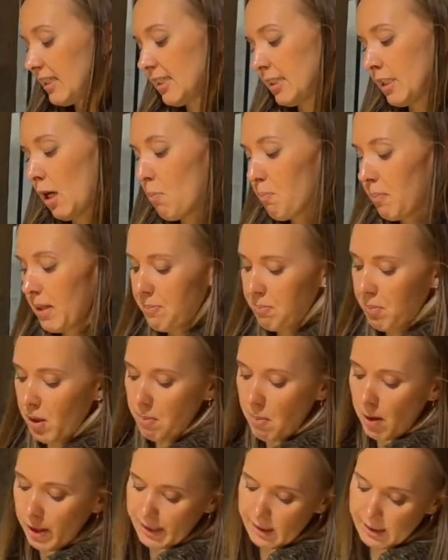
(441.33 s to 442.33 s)
Some people
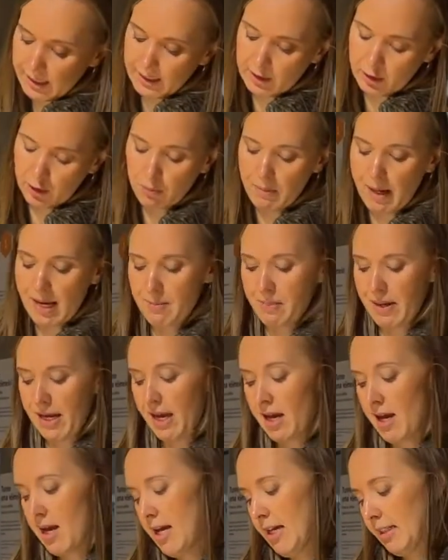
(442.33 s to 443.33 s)
might need to maybe